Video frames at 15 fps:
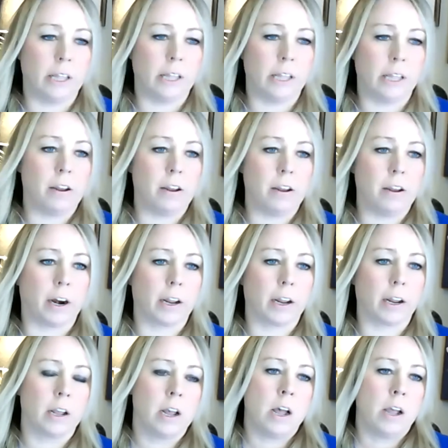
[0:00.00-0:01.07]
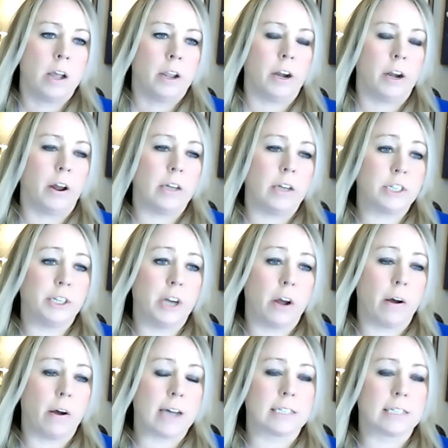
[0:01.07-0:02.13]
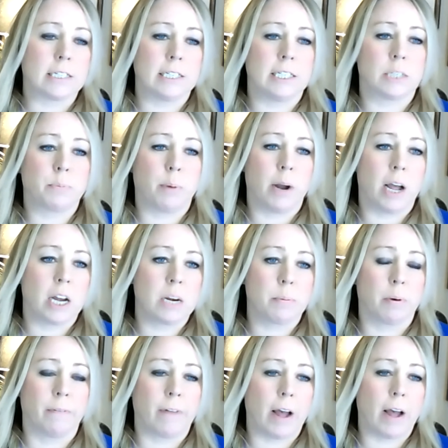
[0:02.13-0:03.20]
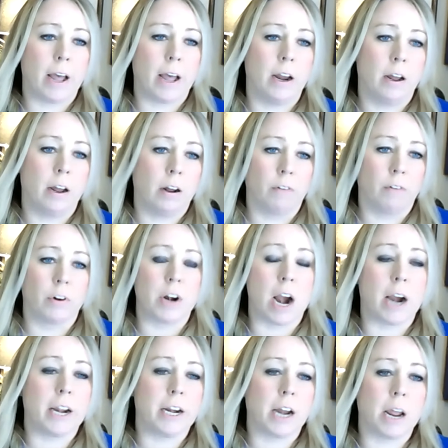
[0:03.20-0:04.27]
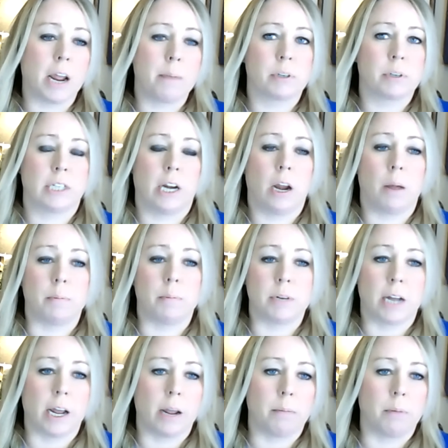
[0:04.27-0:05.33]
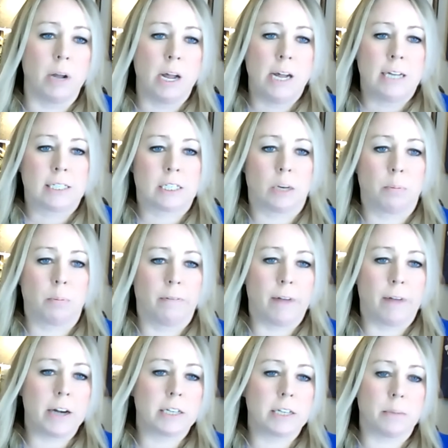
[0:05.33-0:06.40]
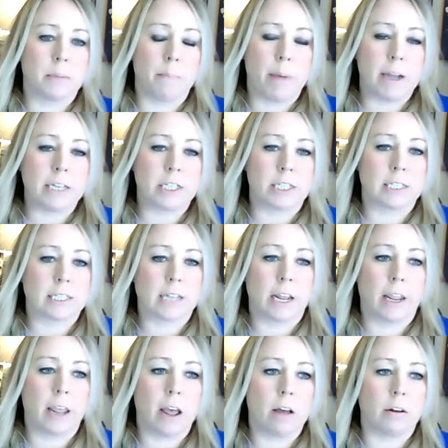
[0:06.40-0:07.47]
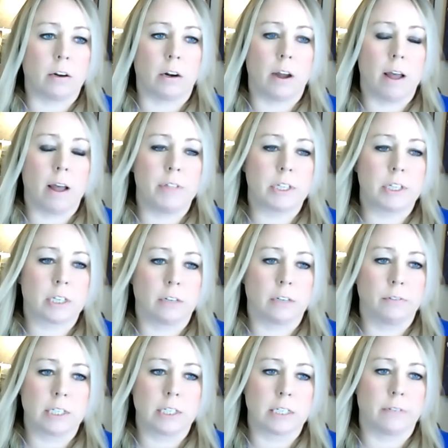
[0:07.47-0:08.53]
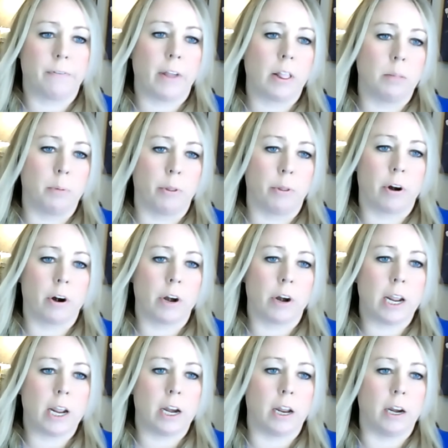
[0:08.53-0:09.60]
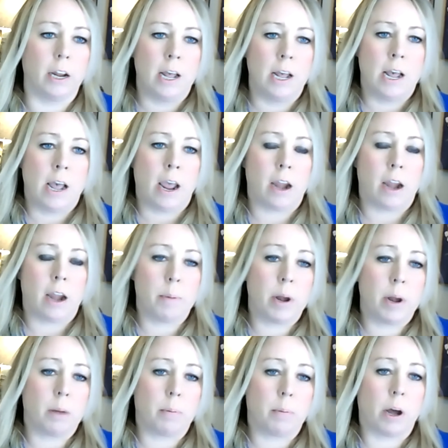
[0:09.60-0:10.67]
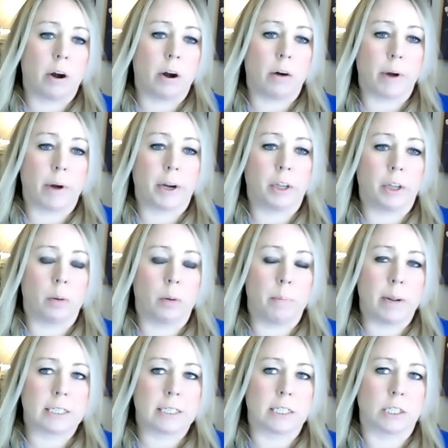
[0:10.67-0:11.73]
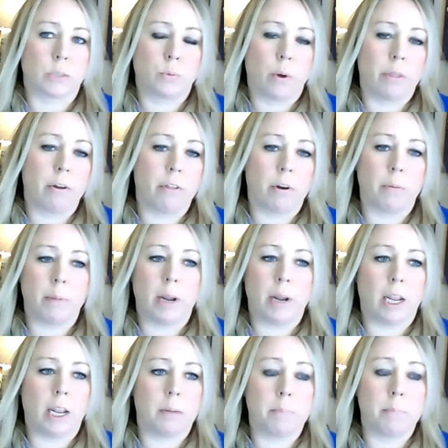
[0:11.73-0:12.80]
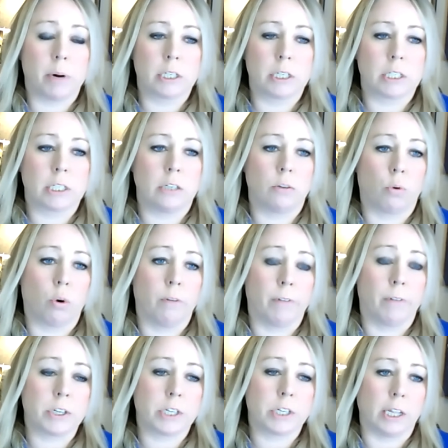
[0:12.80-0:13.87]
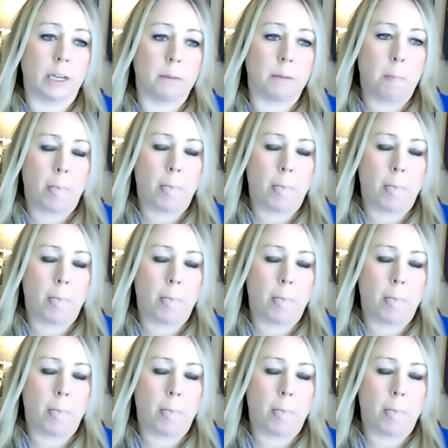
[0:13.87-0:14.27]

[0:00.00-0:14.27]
Thank you, Derek. As you know, AZZLY is proud to provide over 99% uptime. So providers and patients can count on having the services available that are needed and depended upon on a regular basis, whether they're meeting in person or virtually.